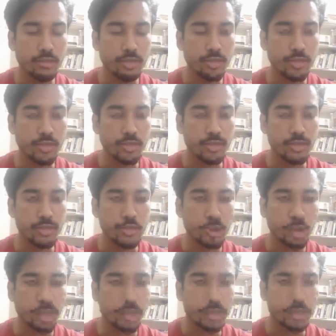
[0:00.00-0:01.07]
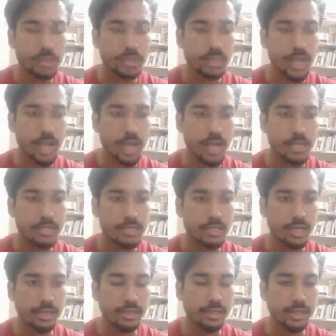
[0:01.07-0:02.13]
let's call this as
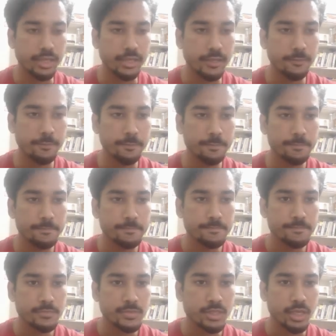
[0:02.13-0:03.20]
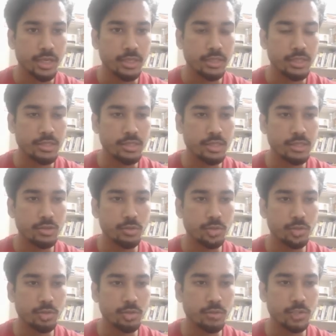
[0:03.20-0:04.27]
entry, and this is
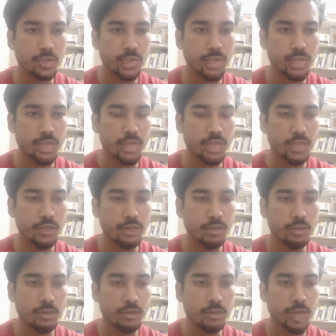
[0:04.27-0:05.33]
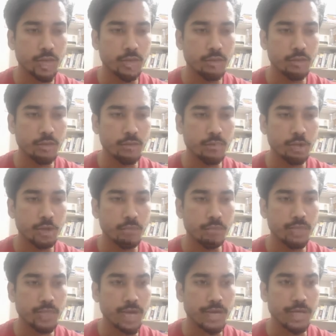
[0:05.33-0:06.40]
going to be taking values
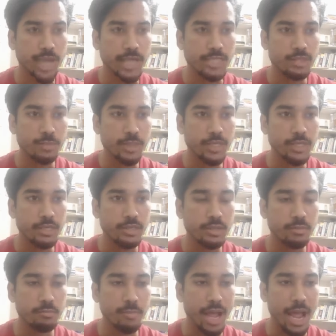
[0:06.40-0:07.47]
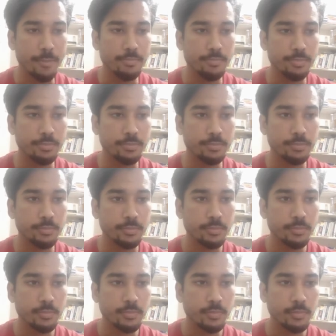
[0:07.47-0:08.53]
from the attachment map
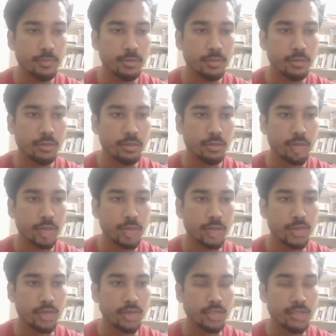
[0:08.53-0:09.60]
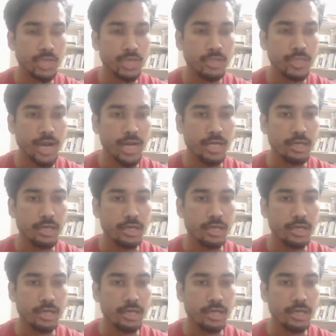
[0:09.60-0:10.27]
dot entry set that